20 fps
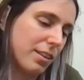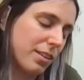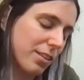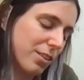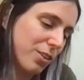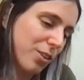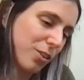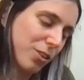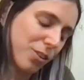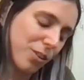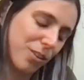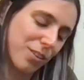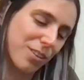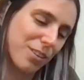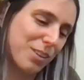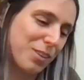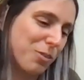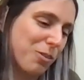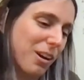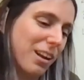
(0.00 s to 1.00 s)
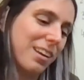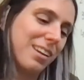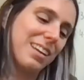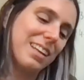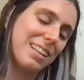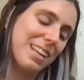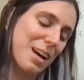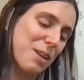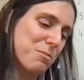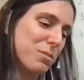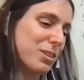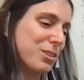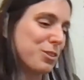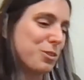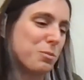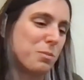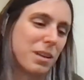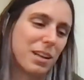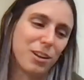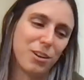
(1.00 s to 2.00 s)
don't, well, it happens
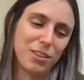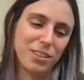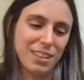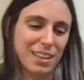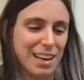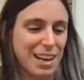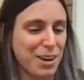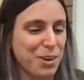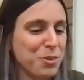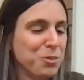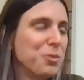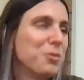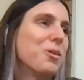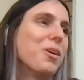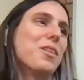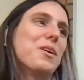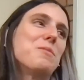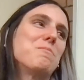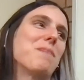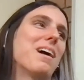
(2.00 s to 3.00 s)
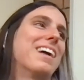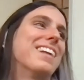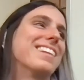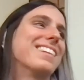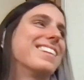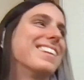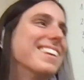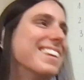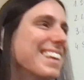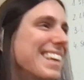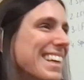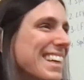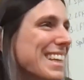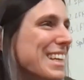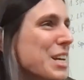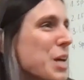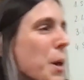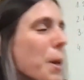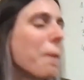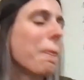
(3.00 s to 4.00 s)
to me a lot that I go to other paths.
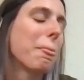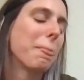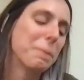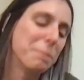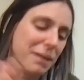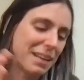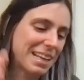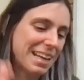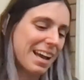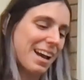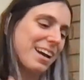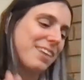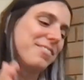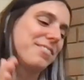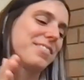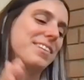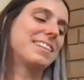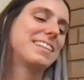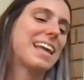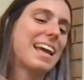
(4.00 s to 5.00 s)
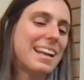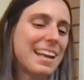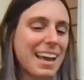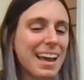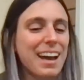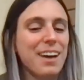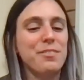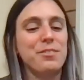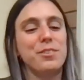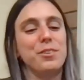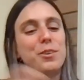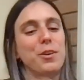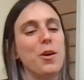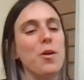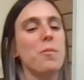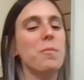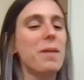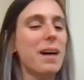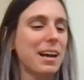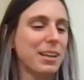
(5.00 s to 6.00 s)
But then I have to
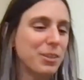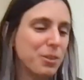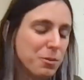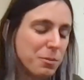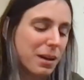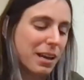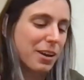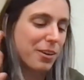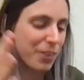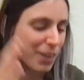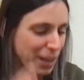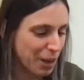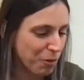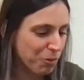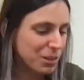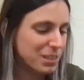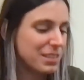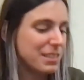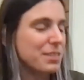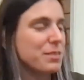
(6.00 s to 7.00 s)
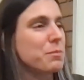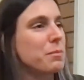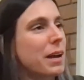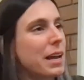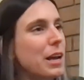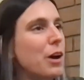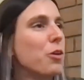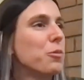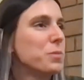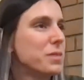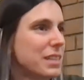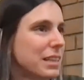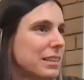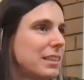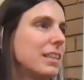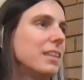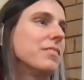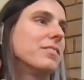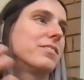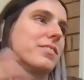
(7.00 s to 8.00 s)
go back to my, okay, which is my
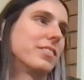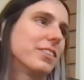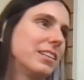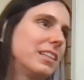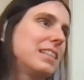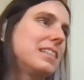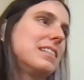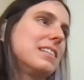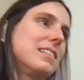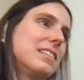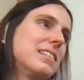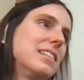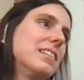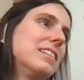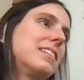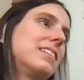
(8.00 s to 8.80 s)
objective, this is it.